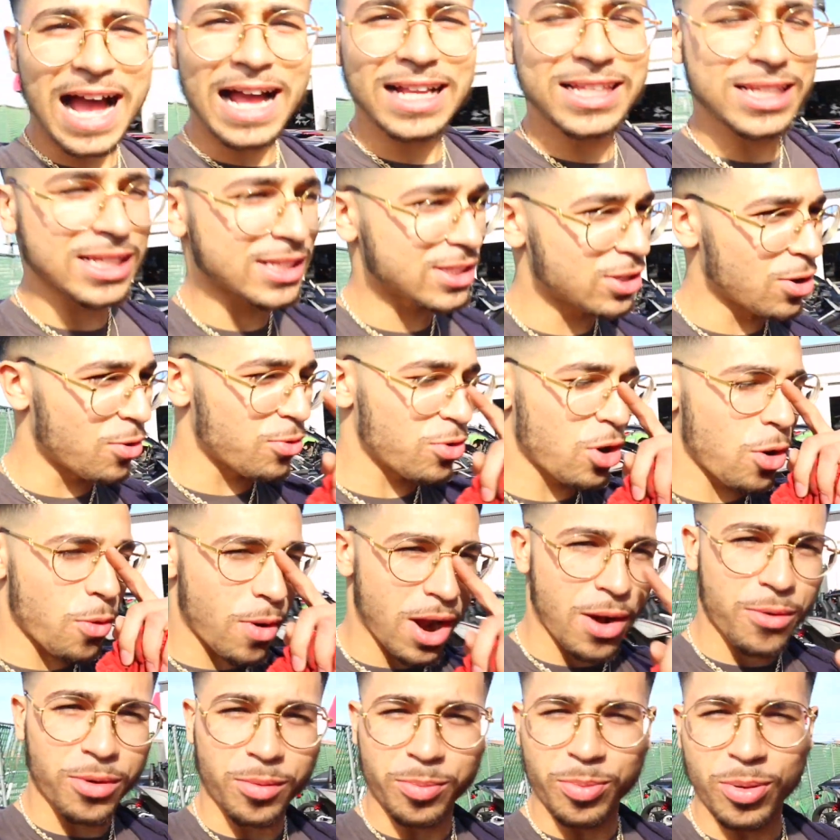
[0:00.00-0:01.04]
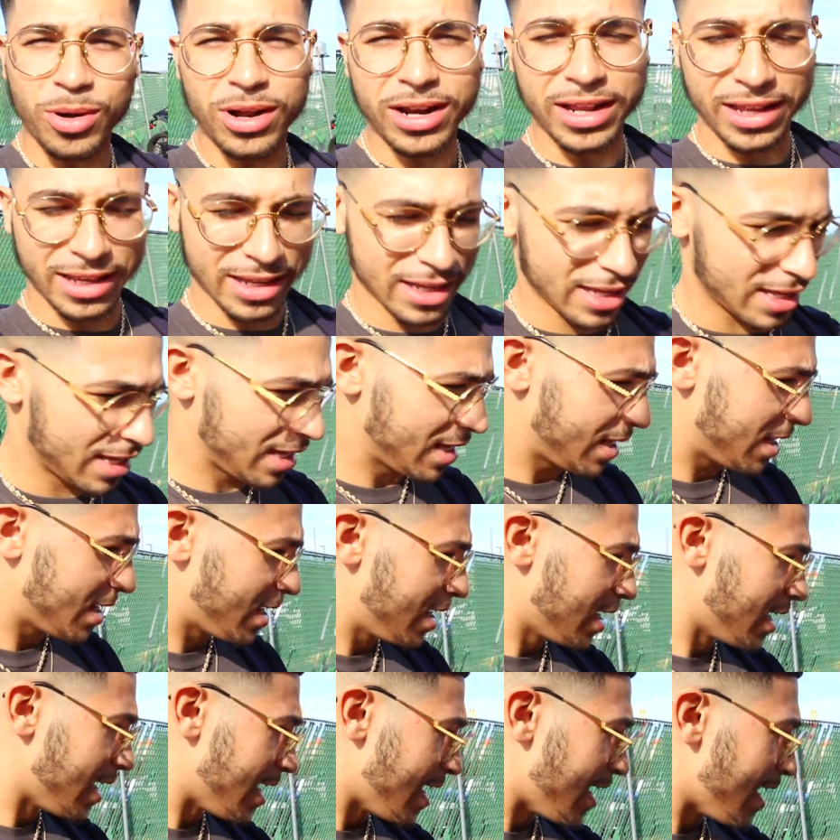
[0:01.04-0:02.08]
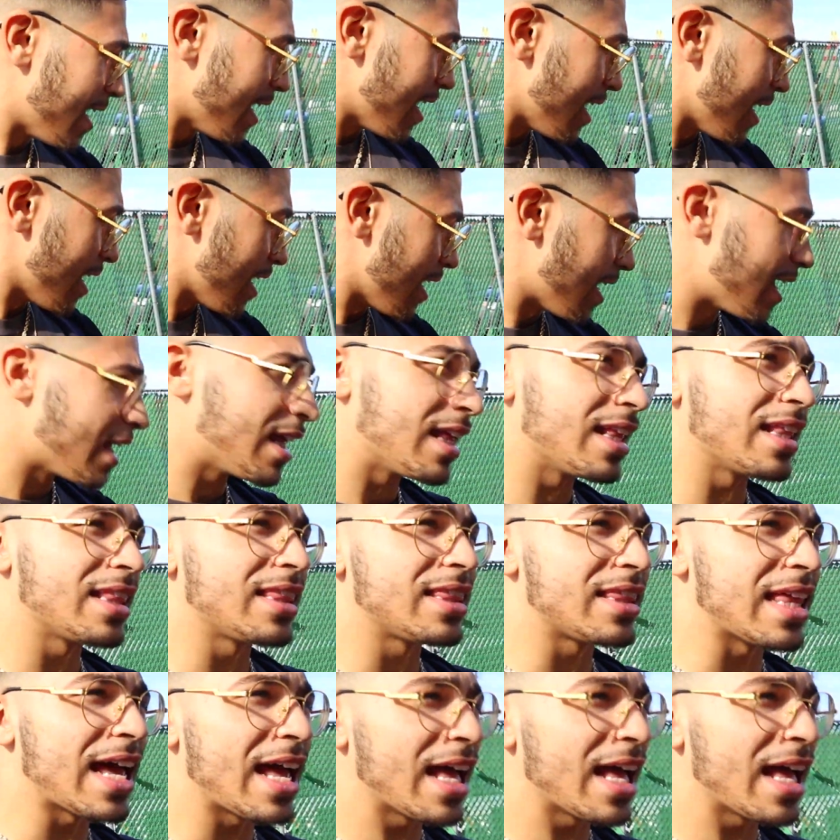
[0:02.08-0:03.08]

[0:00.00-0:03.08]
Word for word: I just don't know where I would put it. That's the roof